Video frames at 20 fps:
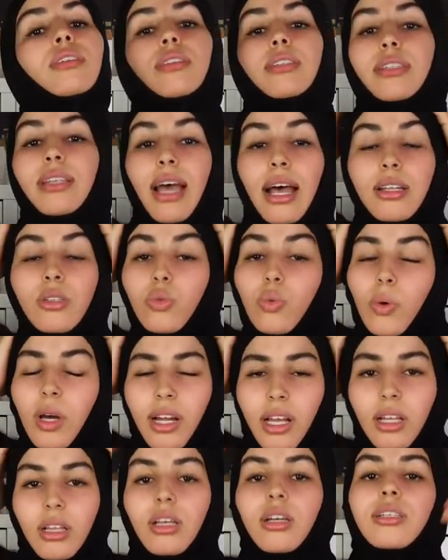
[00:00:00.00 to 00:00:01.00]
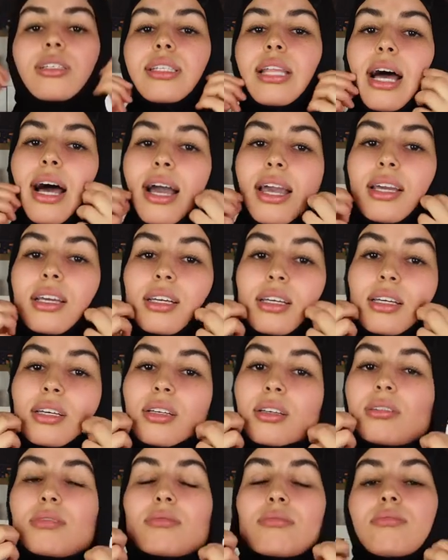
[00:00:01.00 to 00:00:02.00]
That's what it looks
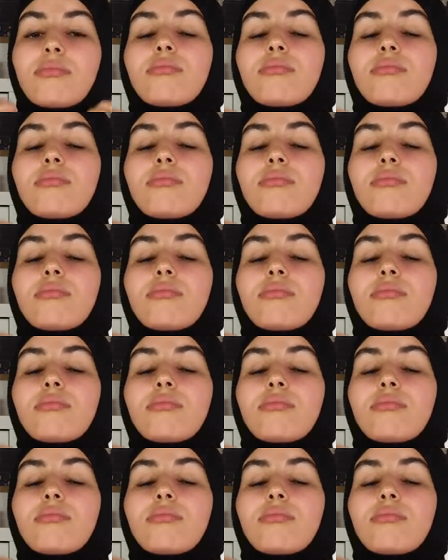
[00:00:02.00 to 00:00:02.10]
like.